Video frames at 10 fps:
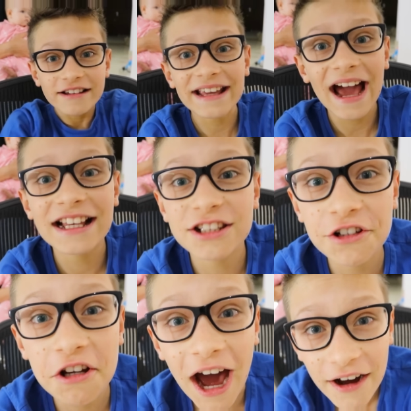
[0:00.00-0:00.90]
Okay guys, so
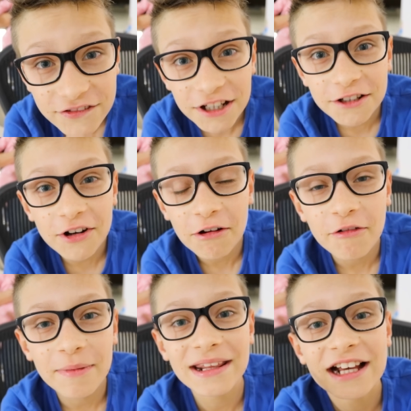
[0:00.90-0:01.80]
you have to agree
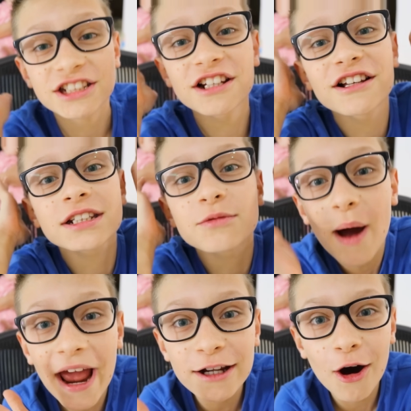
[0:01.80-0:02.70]
with me that she looks
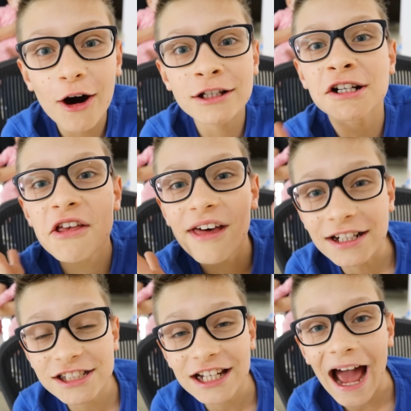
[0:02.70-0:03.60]
way older
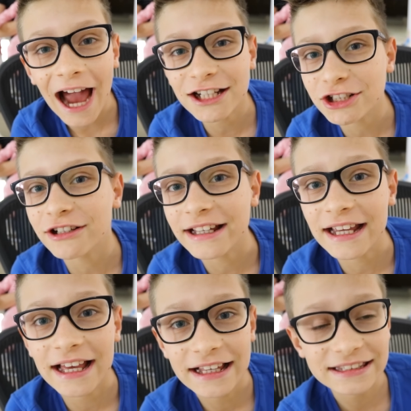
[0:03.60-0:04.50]
than she
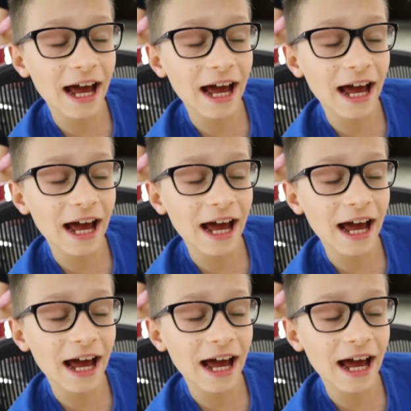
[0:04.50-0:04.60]
actually is.